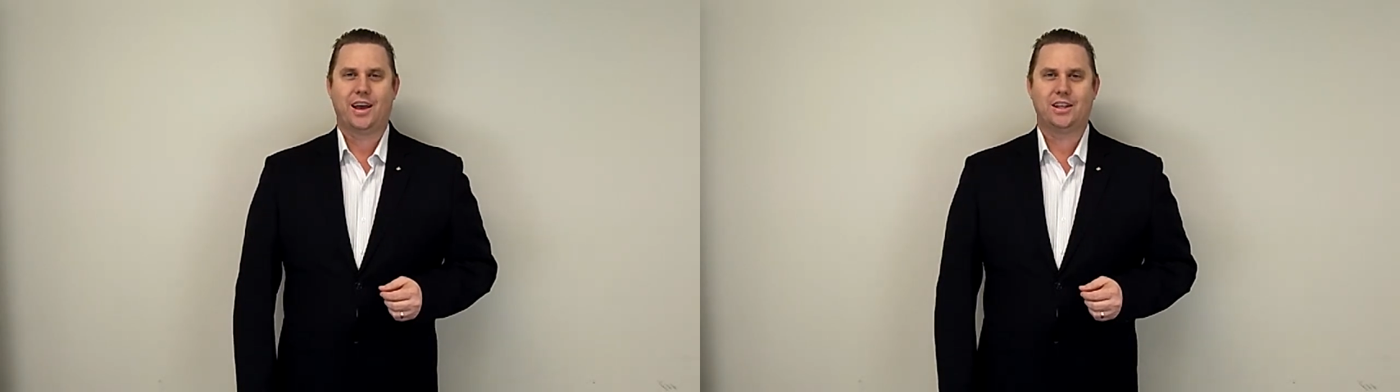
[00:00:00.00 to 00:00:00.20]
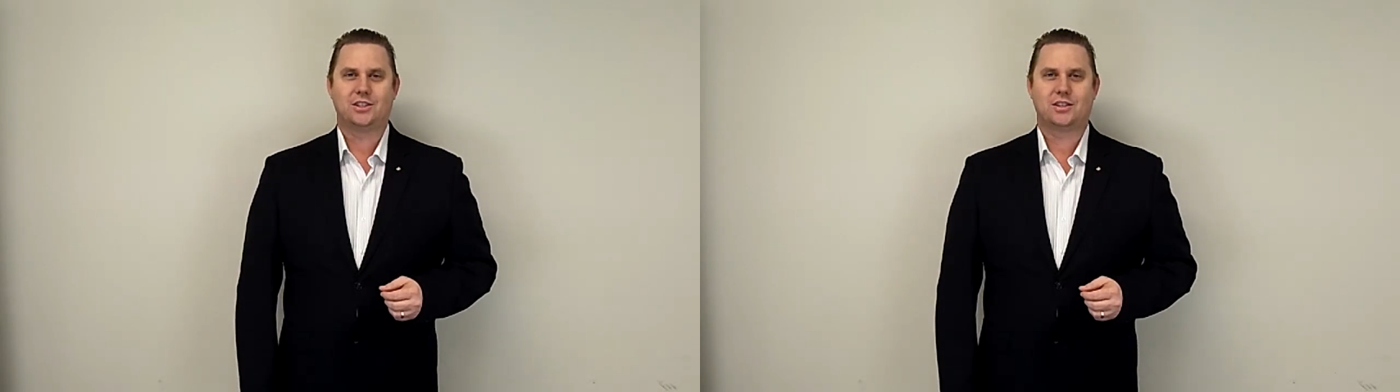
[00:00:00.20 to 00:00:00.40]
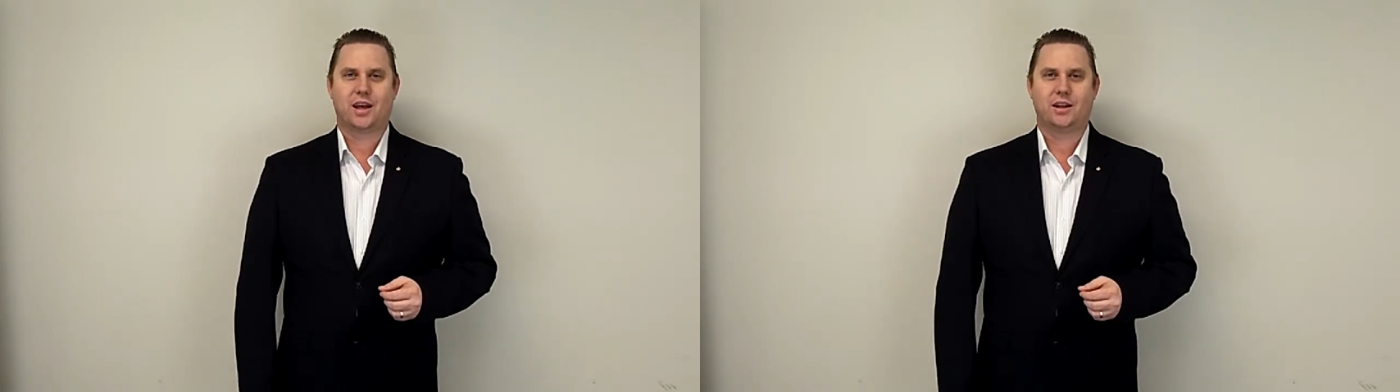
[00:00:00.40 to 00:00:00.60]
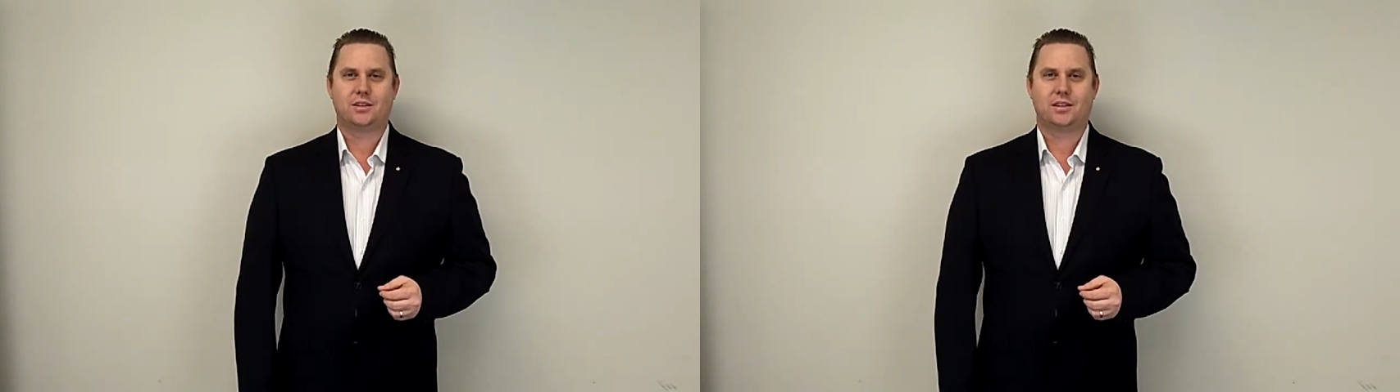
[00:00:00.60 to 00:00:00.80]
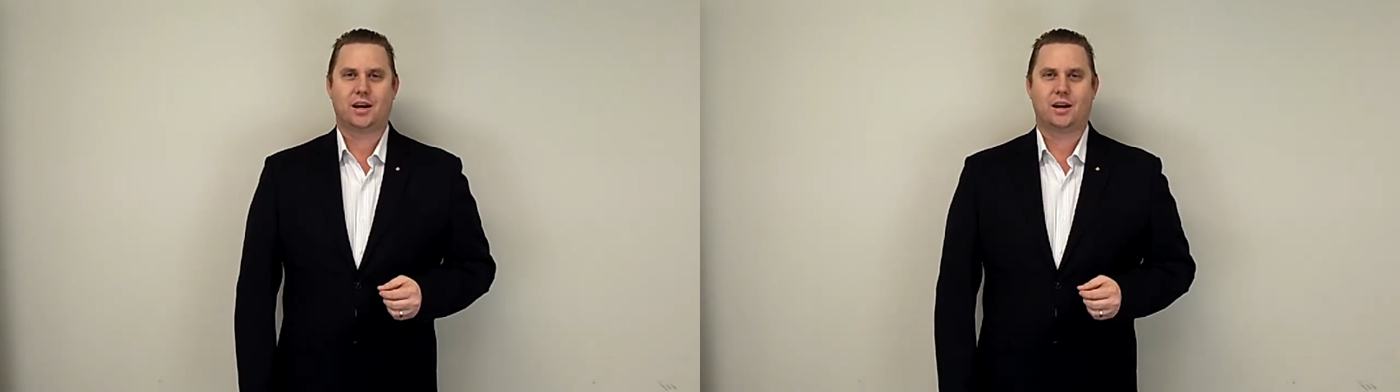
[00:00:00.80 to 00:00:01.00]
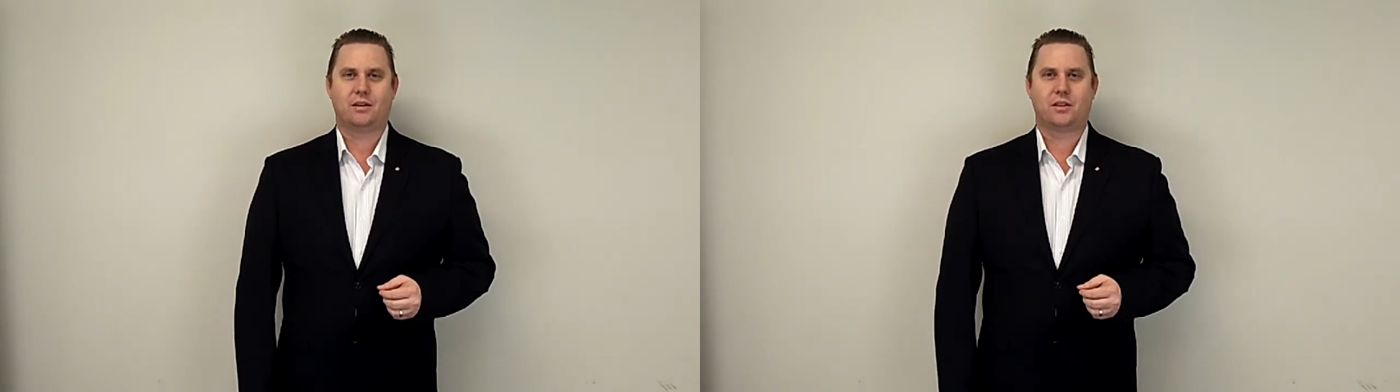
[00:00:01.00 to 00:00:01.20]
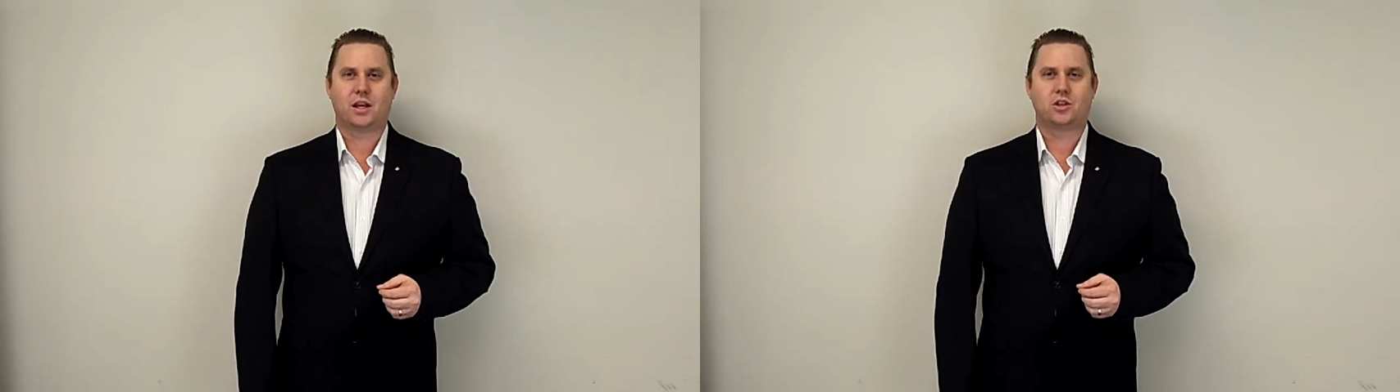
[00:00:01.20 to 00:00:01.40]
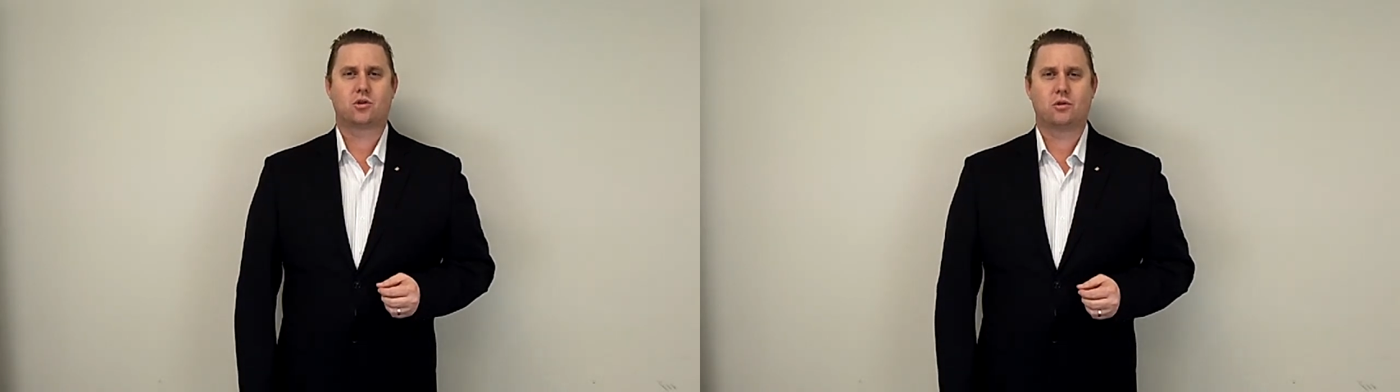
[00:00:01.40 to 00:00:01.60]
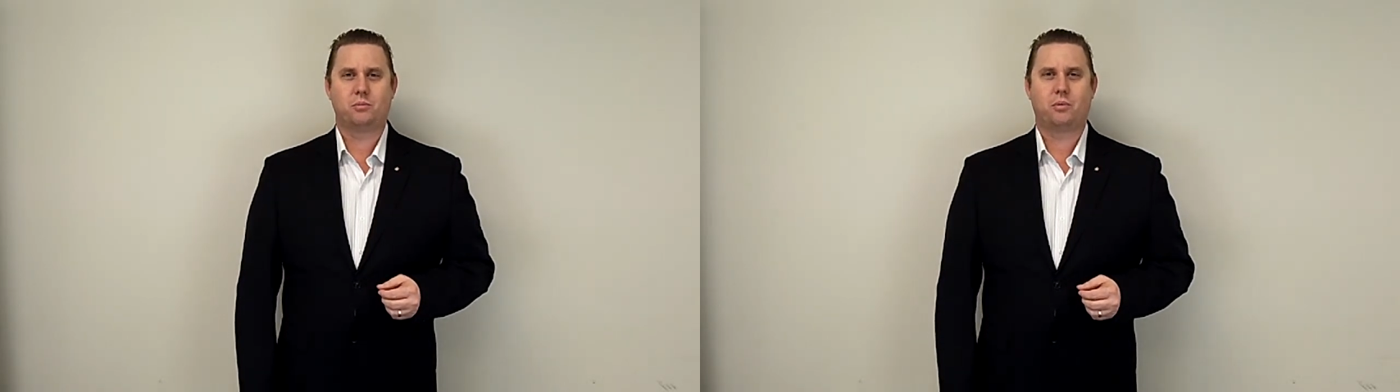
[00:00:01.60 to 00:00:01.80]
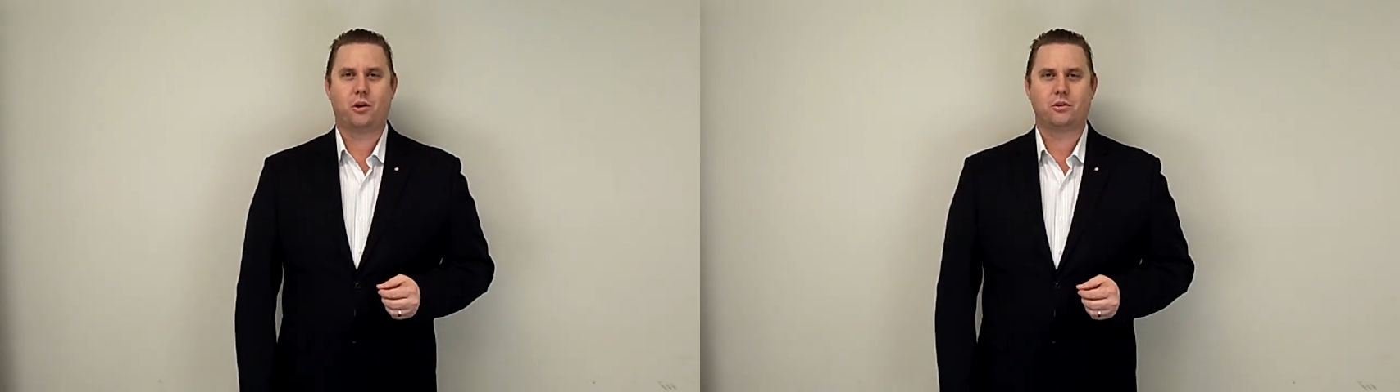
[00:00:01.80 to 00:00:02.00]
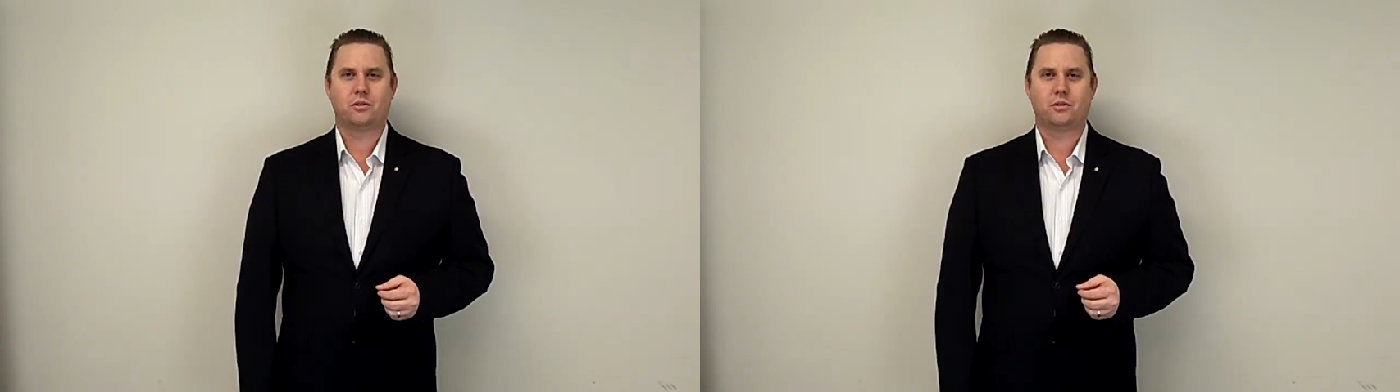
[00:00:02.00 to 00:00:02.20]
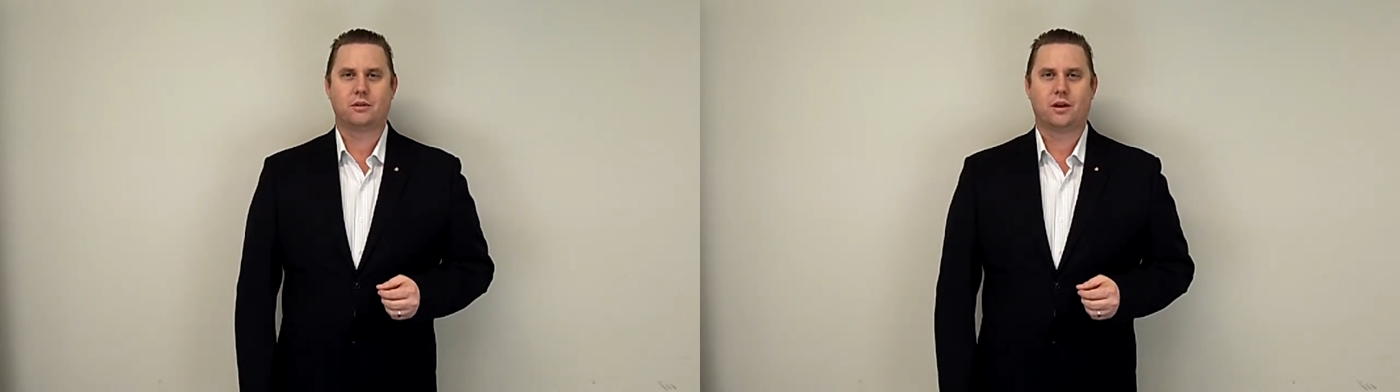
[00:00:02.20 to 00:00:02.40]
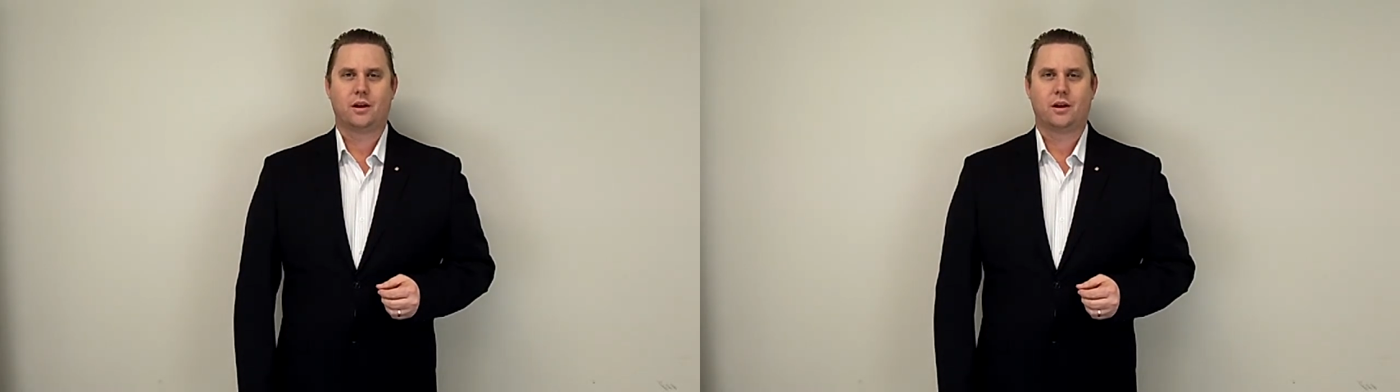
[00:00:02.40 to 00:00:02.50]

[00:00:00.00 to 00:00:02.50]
It's that that true bond,